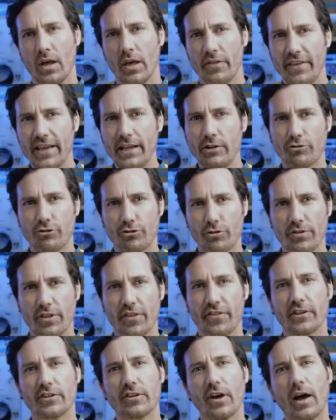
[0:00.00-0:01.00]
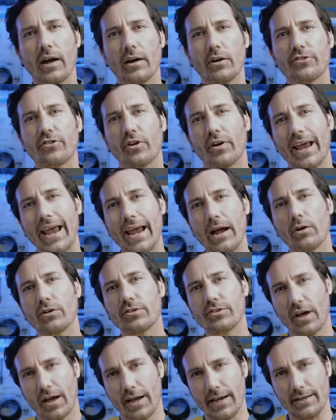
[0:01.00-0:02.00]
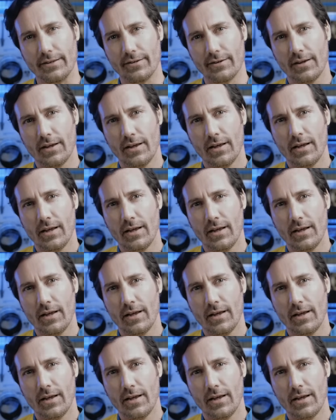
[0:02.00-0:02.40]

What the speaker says: They ensure that the tires are airtight.